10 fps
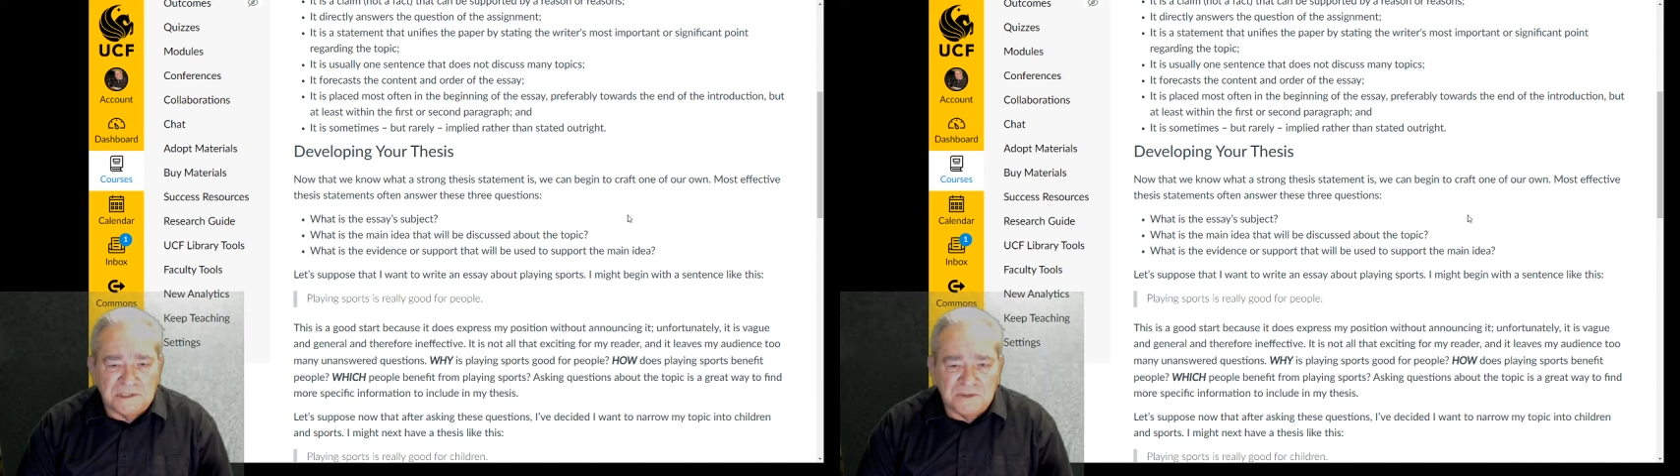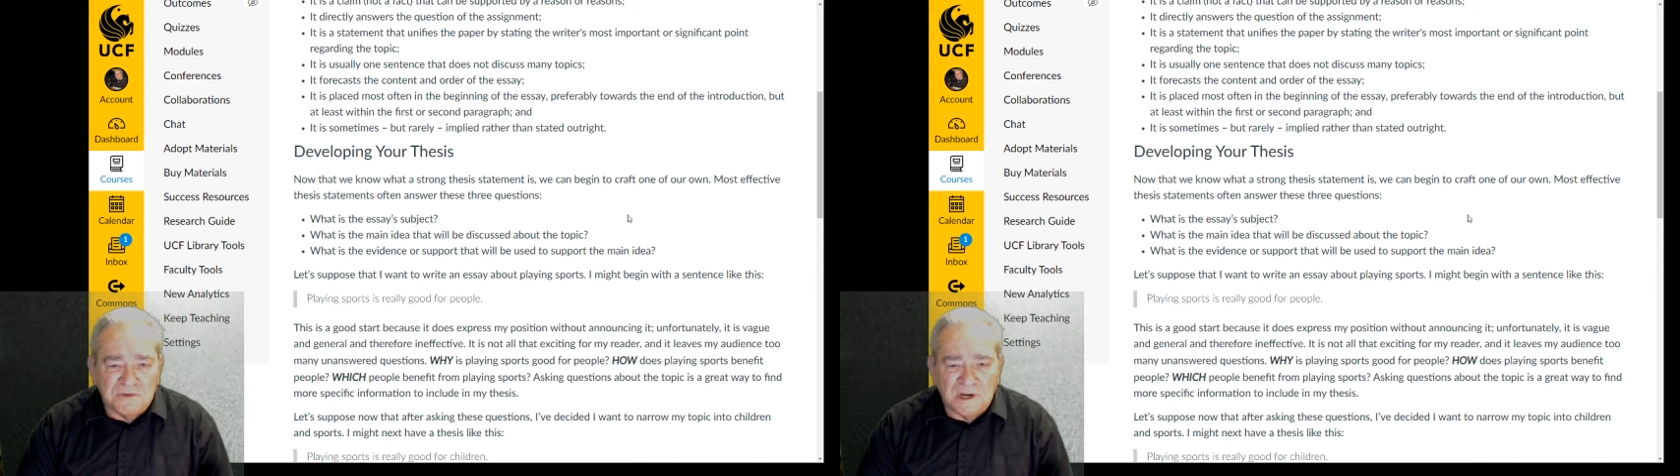
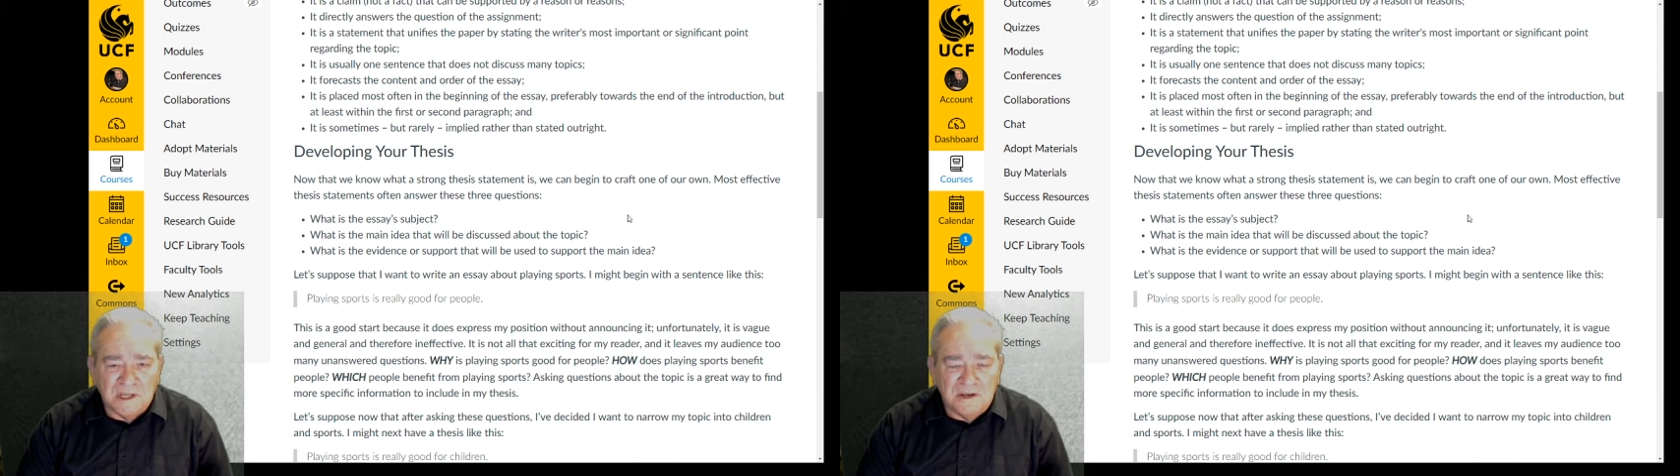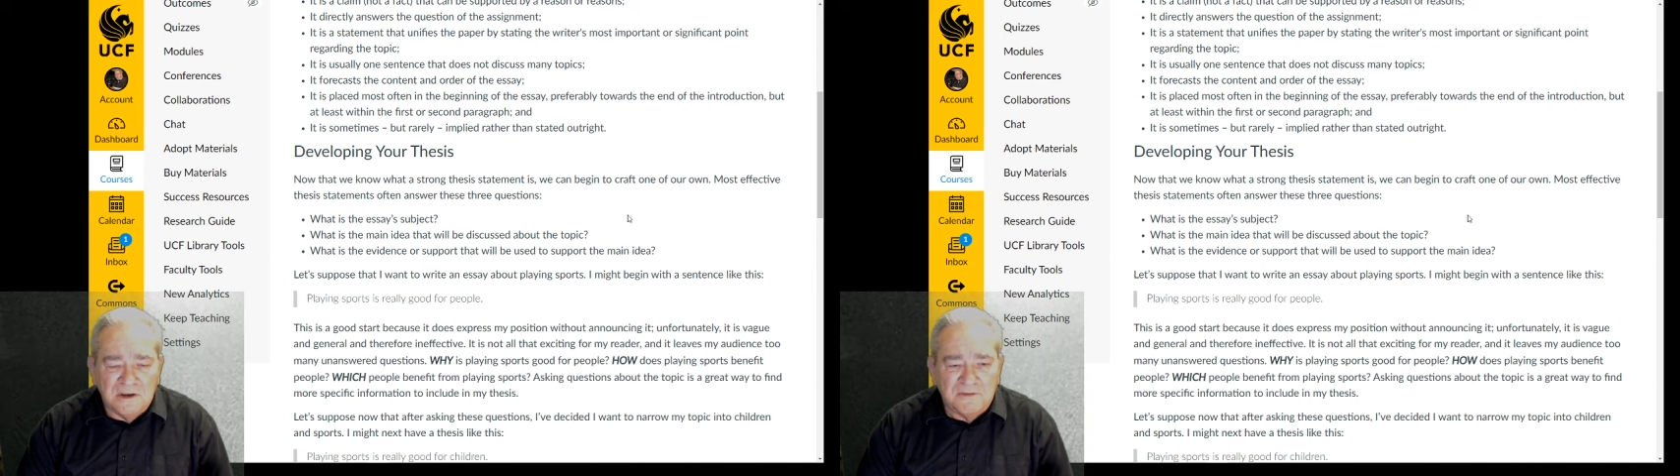is
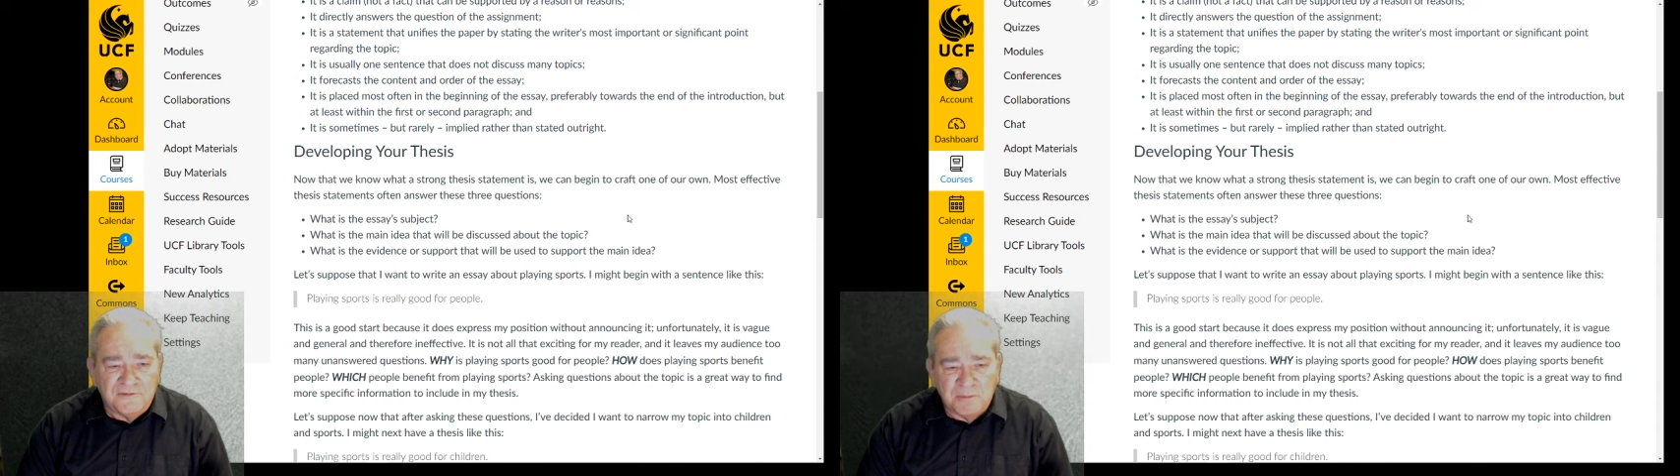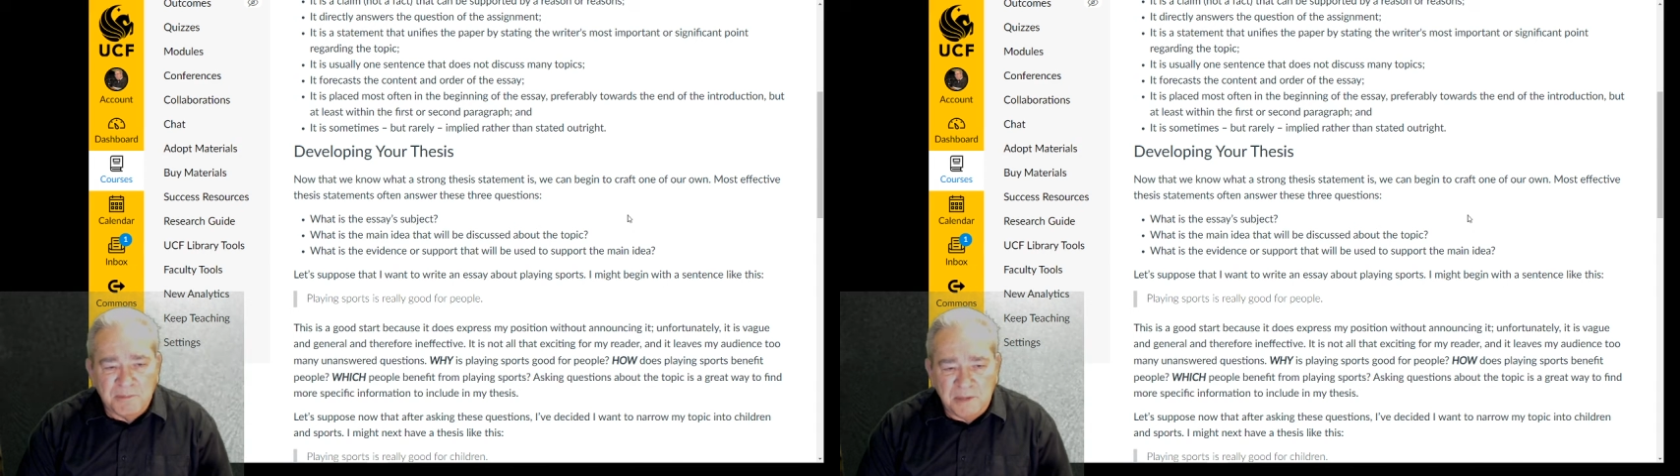really good
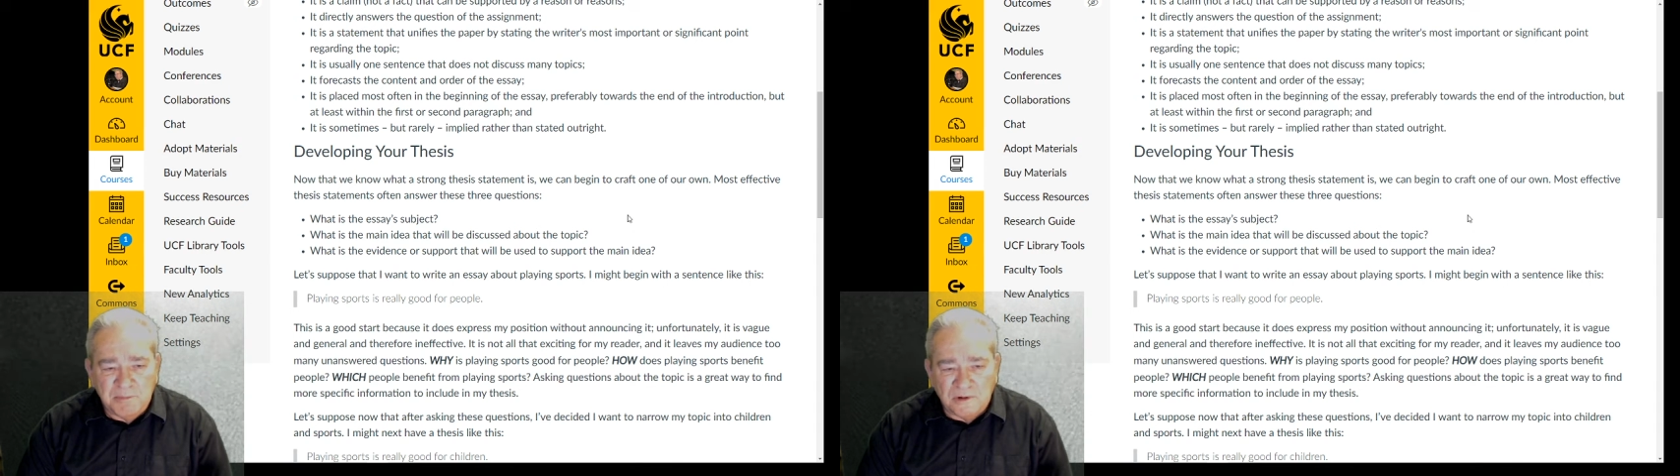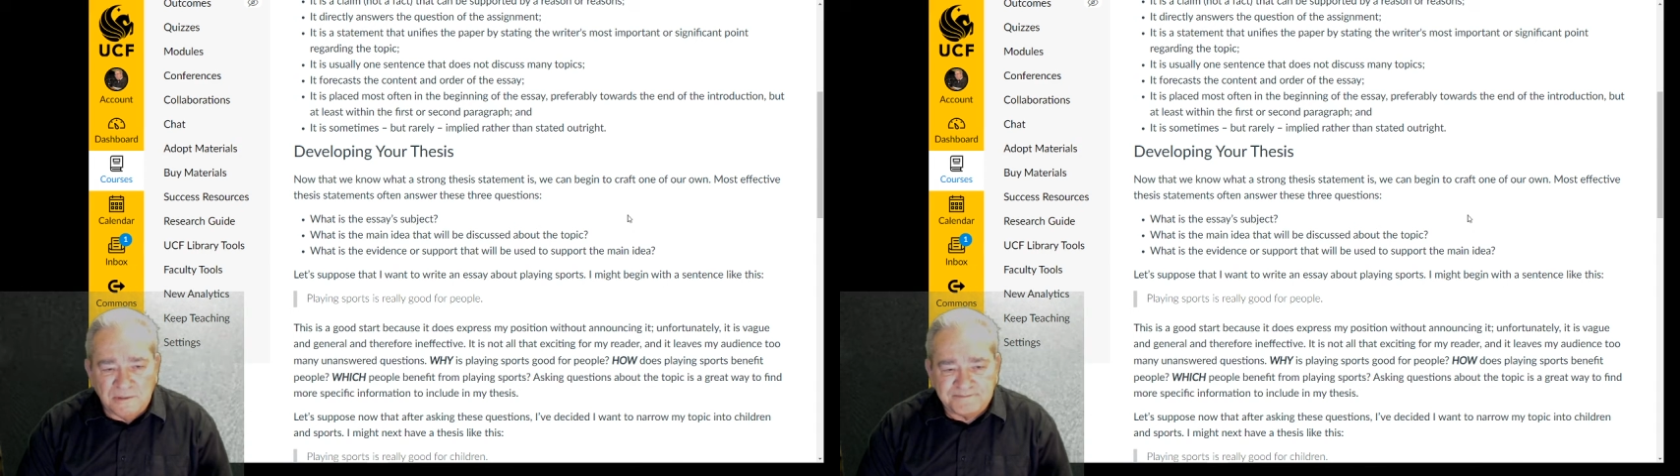for
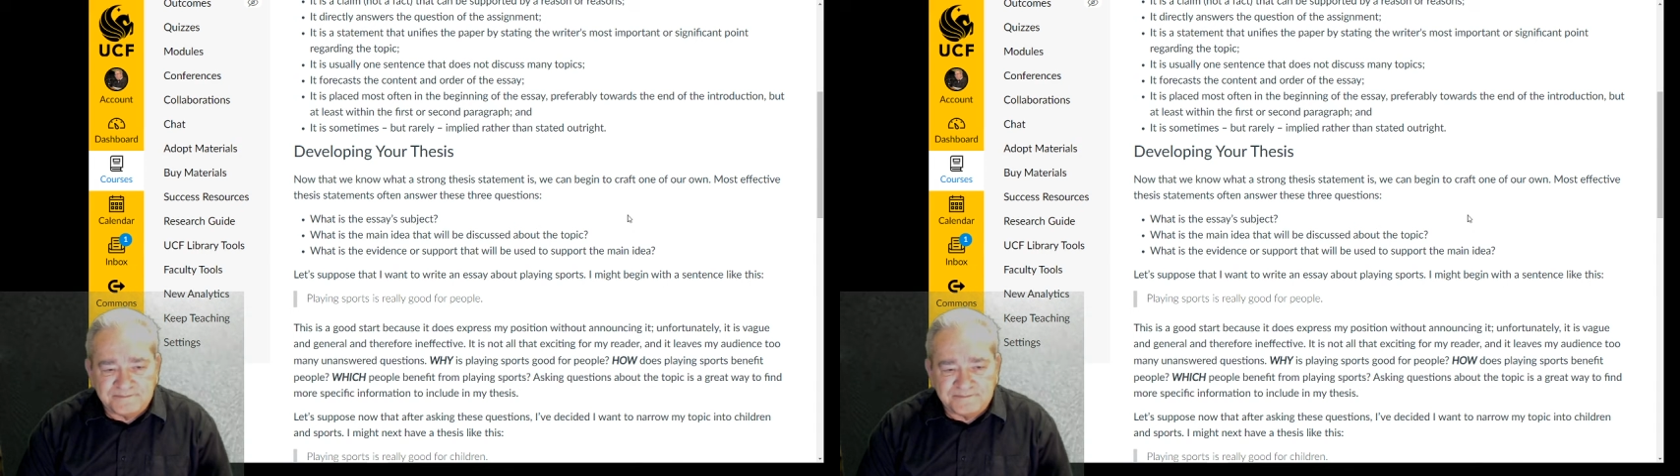people.